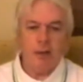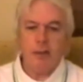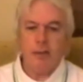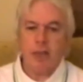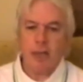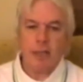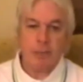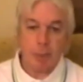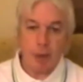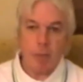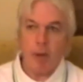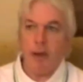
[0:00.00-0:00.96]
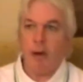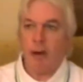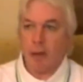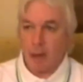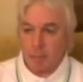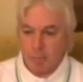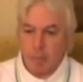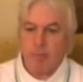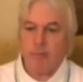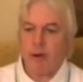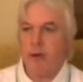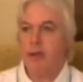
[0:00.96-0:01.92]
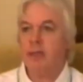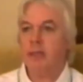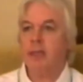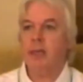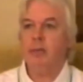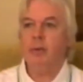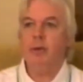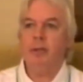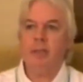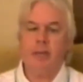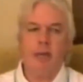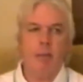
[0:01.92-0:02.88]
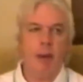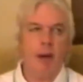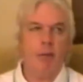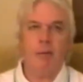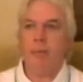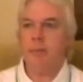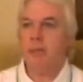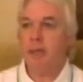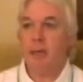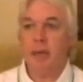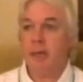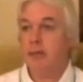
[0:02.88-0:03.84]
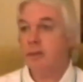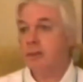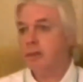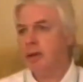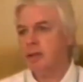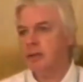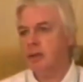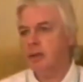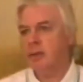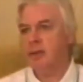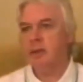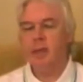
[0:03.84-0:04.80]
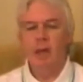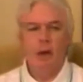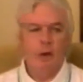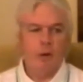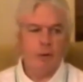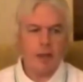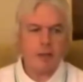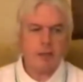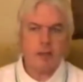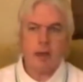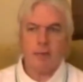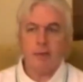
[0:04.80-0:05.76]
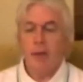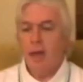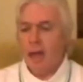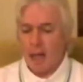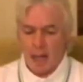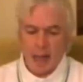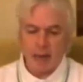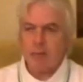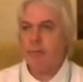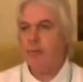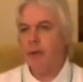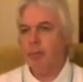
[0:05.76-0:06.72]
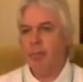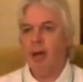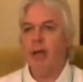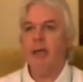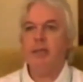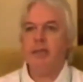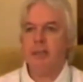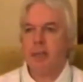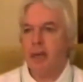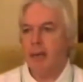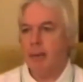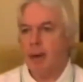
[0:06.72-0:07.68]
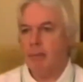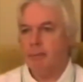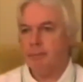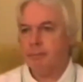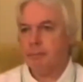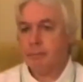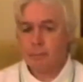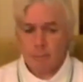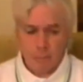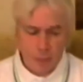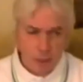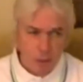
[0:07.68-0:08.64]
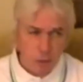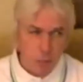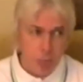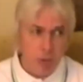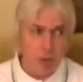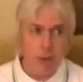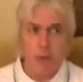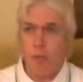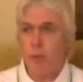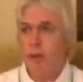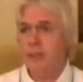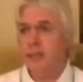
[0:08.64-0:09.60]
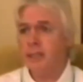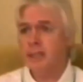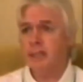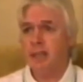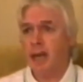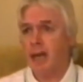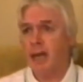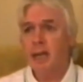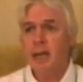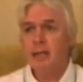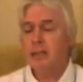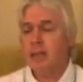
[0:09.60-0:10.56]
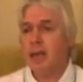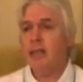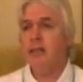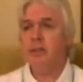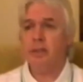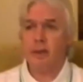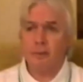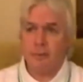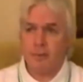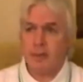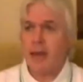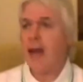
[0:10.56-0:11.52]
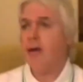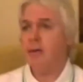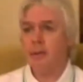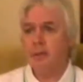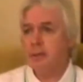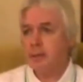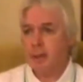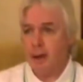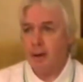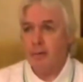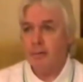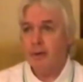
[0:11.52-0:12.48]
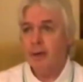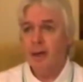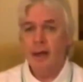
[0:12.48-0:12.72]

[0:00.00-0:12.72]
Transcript: in those days, but I went on and I put various keywords in about reptilian extraterrestrials and all that stuff. Handful of pages came up. You put those words in today, tens of thousands of